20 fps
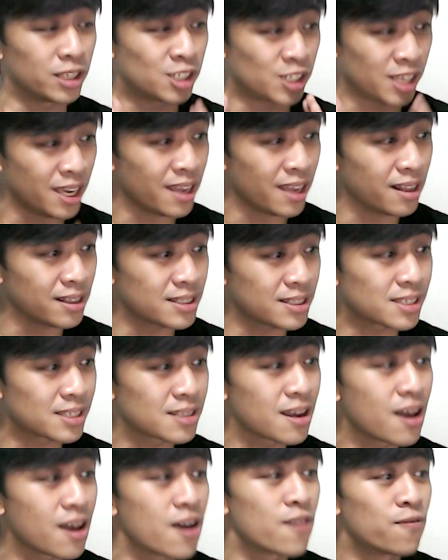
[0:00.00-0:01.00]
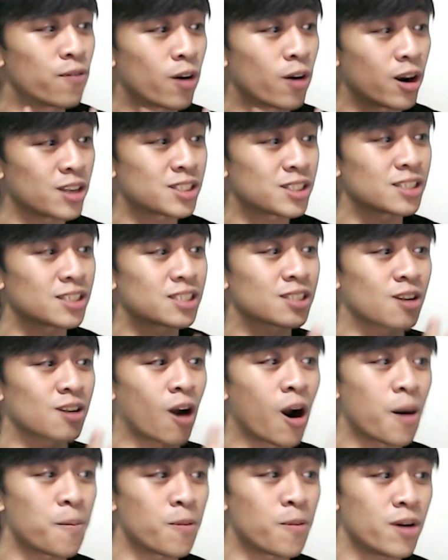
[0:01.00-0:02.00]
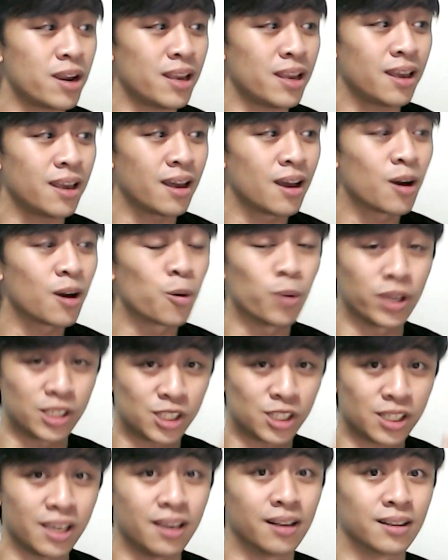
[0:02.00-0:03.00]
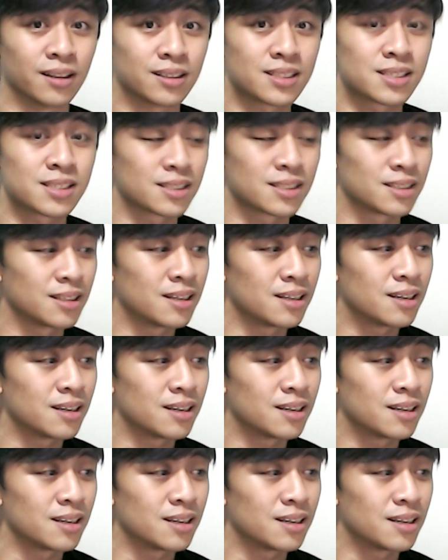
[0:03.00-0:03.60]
shields versus Skarmory with shields.